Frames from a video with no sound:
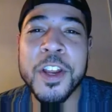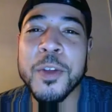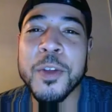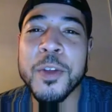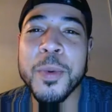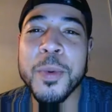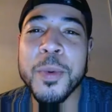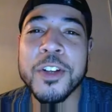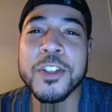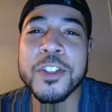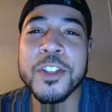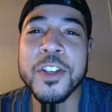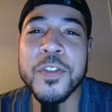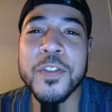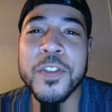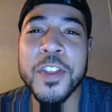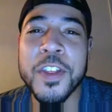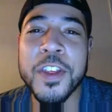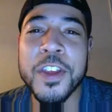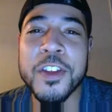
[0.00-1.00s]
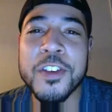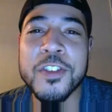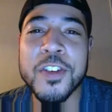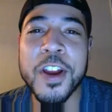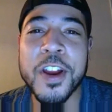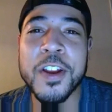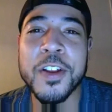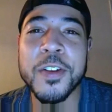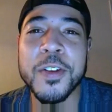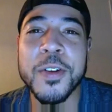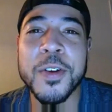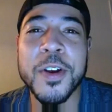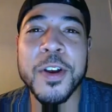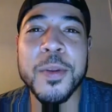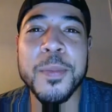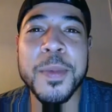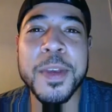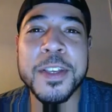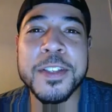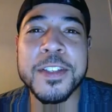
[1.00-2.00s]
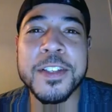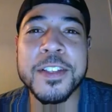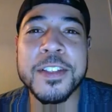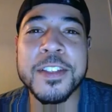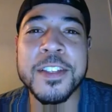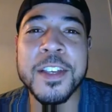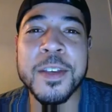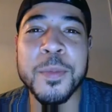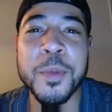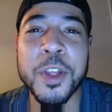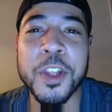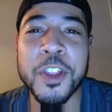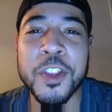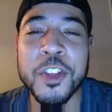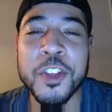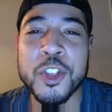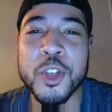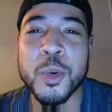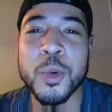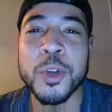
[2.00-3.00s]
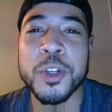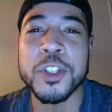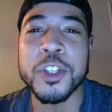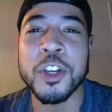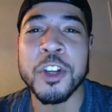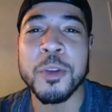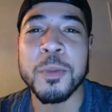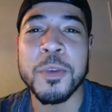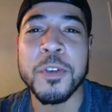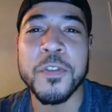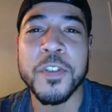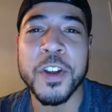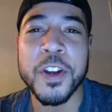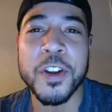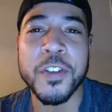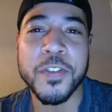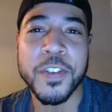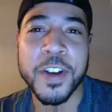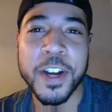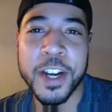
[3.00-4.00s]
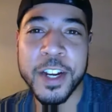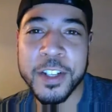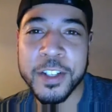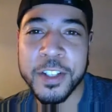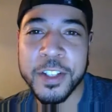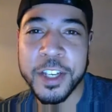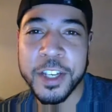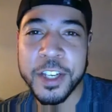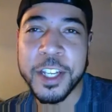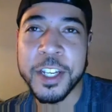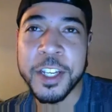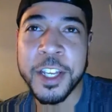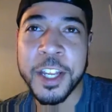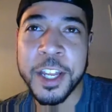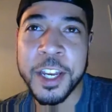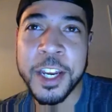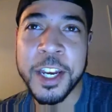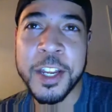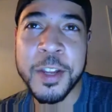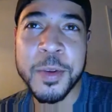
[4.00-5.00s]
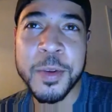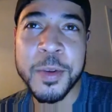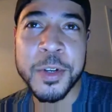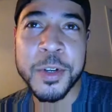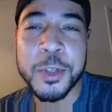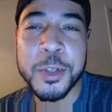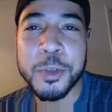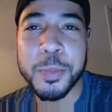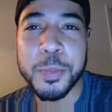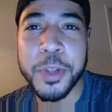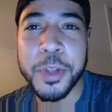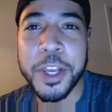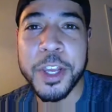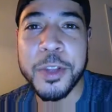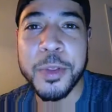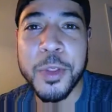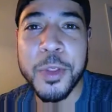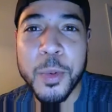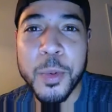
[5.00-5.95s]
other parts of the trailer, it makes it seem like the story is going to be very violent, and then anyone who's played the